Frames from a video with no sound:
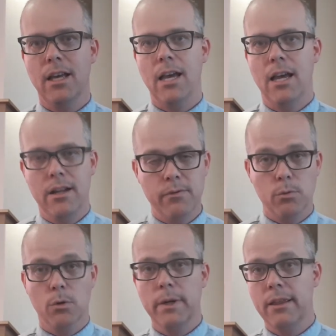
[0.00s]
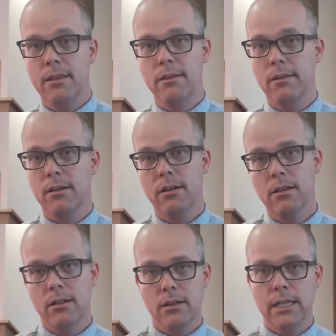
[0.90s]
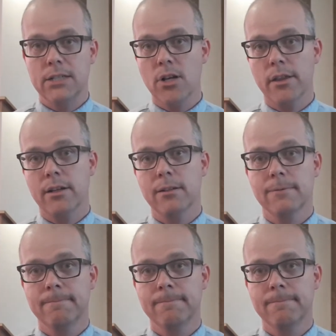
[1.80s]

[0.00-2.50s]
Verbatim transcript: And if we're with each other,